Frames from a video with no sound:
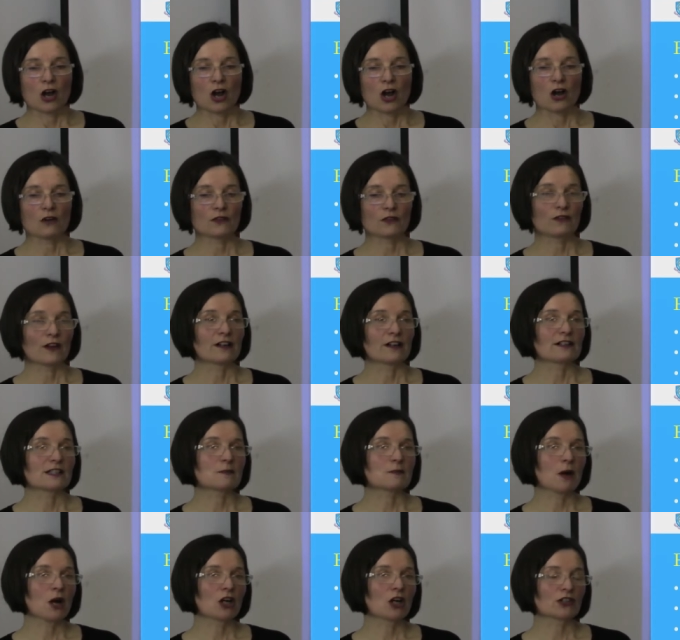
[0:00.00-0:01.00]
of the various
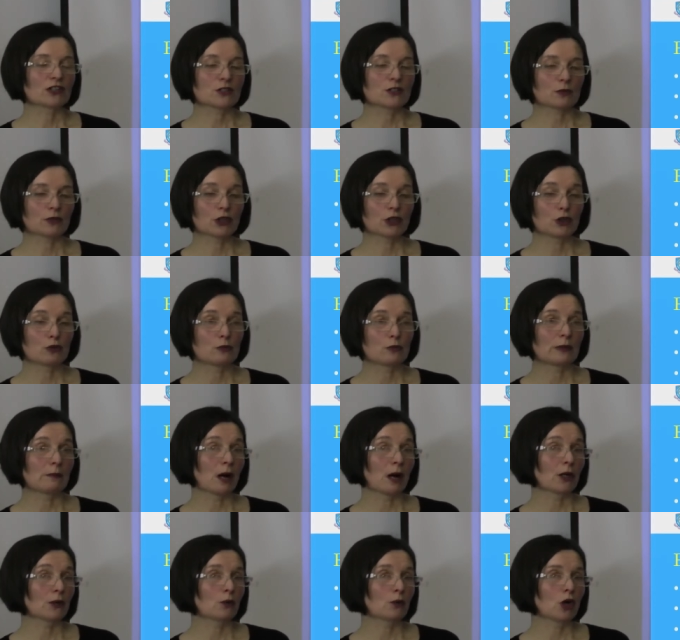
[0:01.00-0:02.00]
partners with whom we
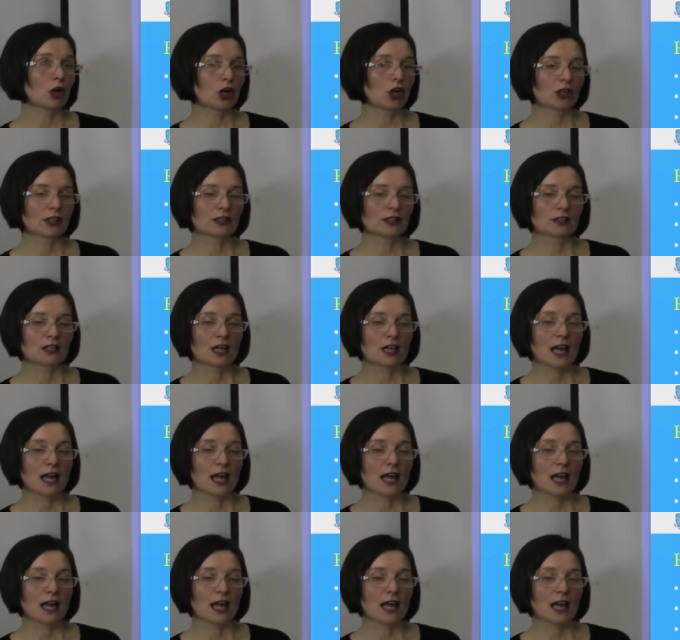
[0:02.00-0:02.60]
might work.